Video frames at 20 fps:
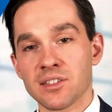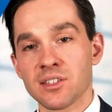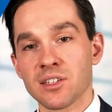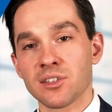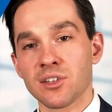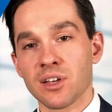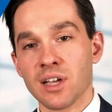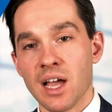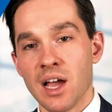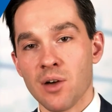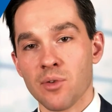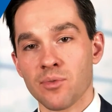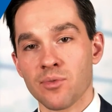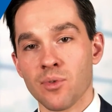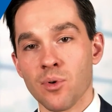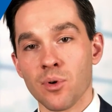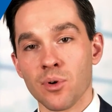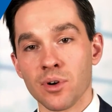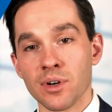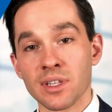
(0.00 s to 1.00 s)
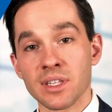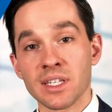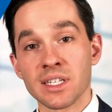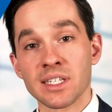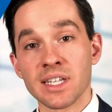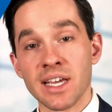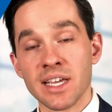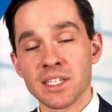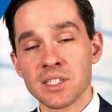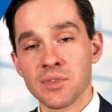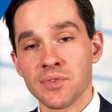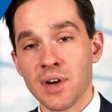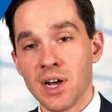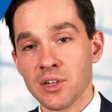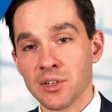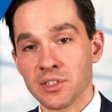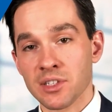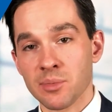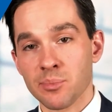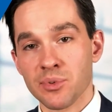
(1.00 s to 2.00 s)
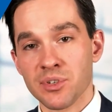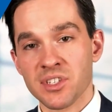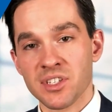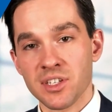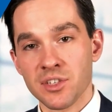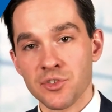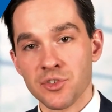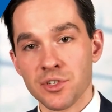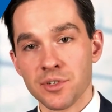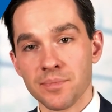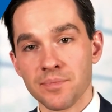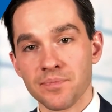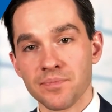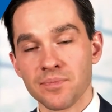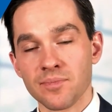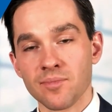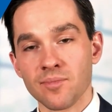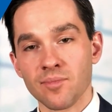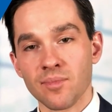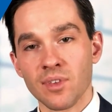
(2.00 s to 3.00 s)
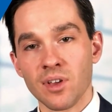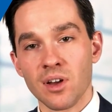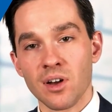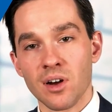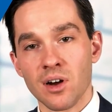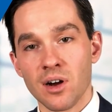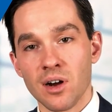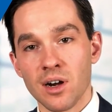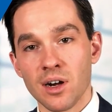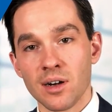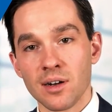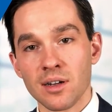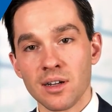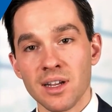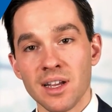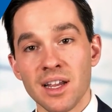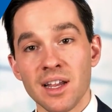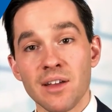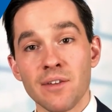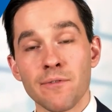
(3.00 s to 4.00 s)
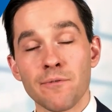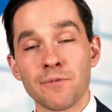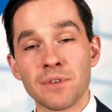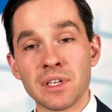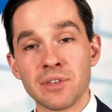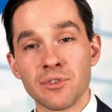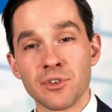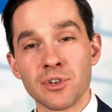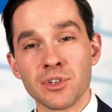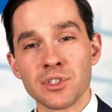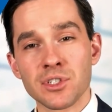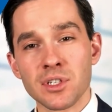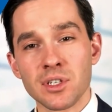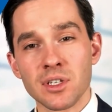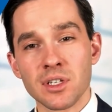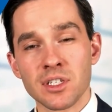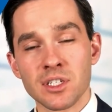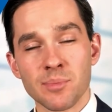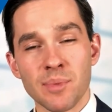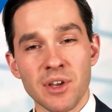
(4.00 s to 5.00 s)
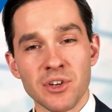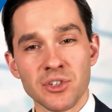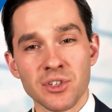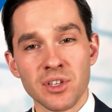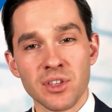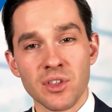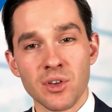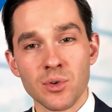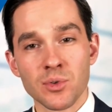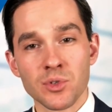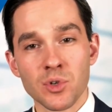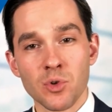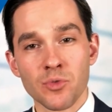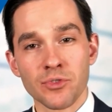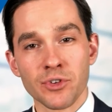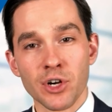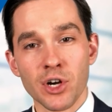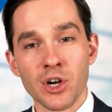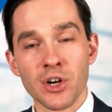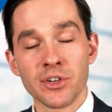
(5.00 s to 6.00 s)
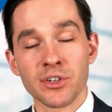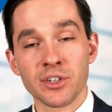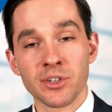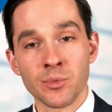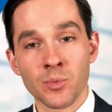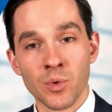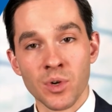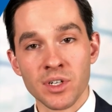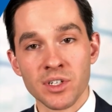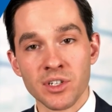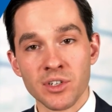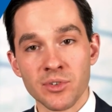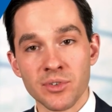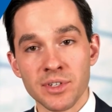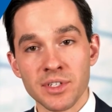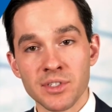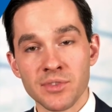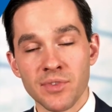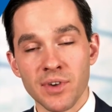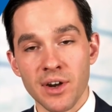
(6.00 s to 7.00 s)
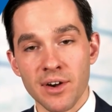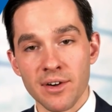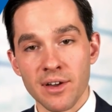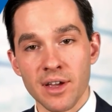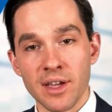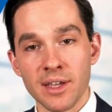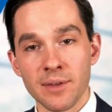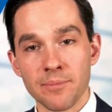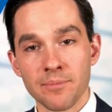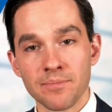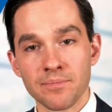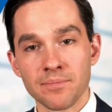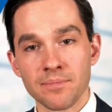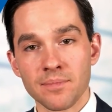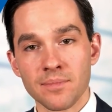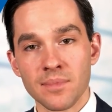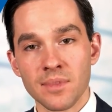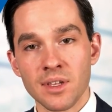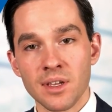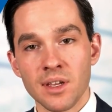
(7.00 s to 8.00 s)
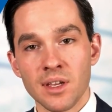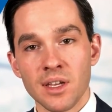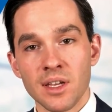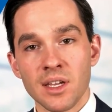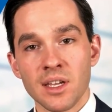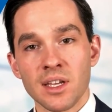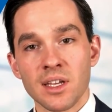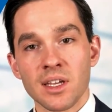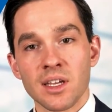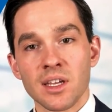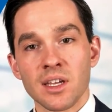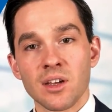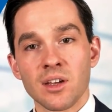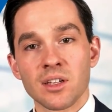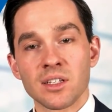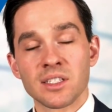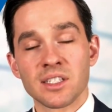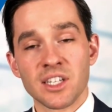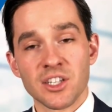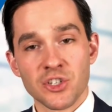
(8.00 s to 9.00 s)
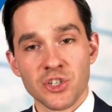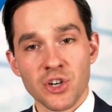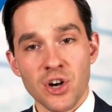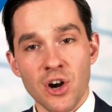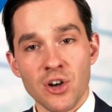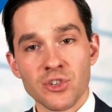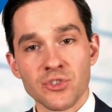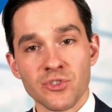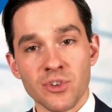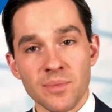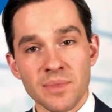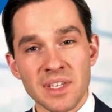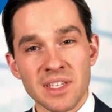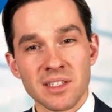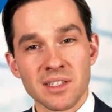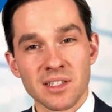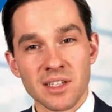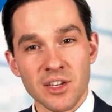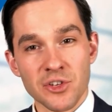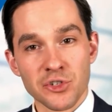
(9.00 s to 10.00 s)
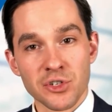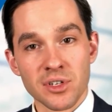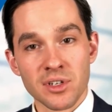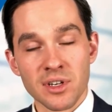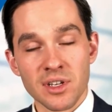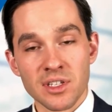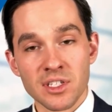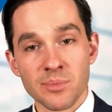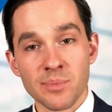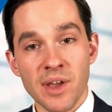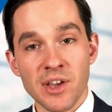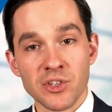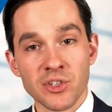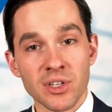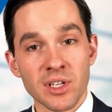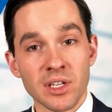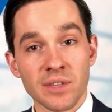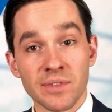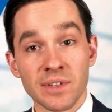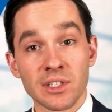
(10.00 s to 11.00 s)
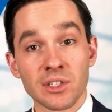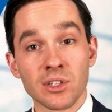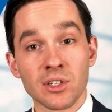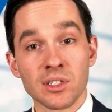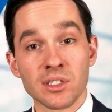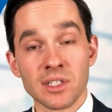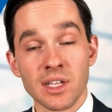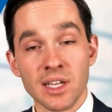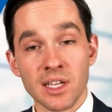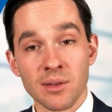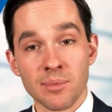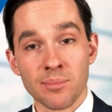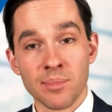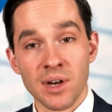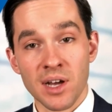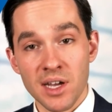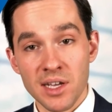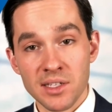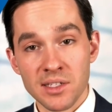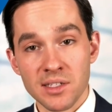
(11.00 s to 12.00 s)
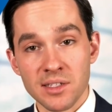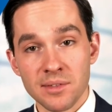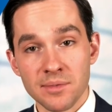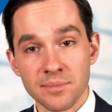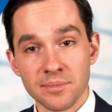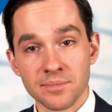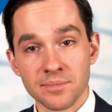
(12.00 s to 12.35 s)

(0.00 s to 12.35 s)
to look out for in the days following the procedure are fevers, especially those over 101 degrees Fahrenheit, discharge from the incision, especially if it looks like pus,